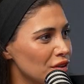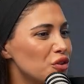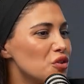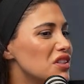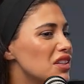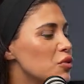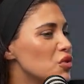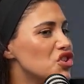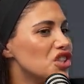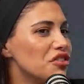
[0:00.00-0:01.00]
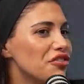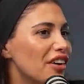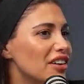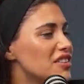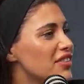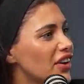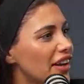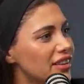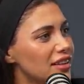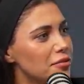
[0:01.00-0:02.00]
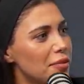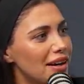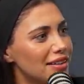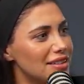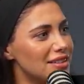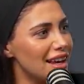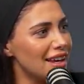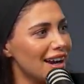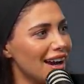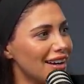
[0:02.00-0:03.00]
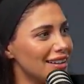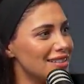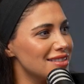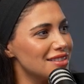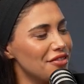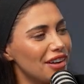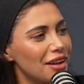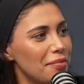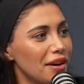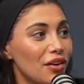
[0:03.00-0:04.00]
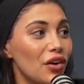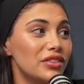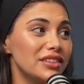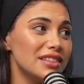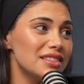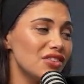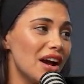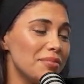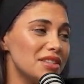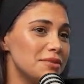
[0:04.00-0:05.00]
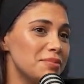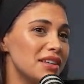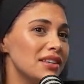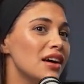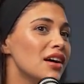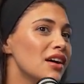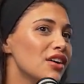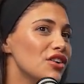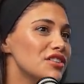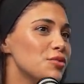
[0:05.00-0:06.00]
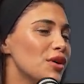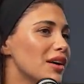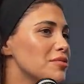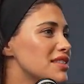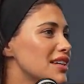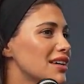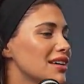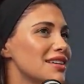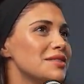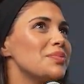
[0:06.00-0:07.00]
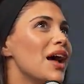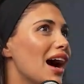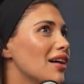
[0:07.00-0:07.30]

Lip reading: Do you think we shall feel threatened by this AI is developing on this rapid speed? Because what I'm saying is, I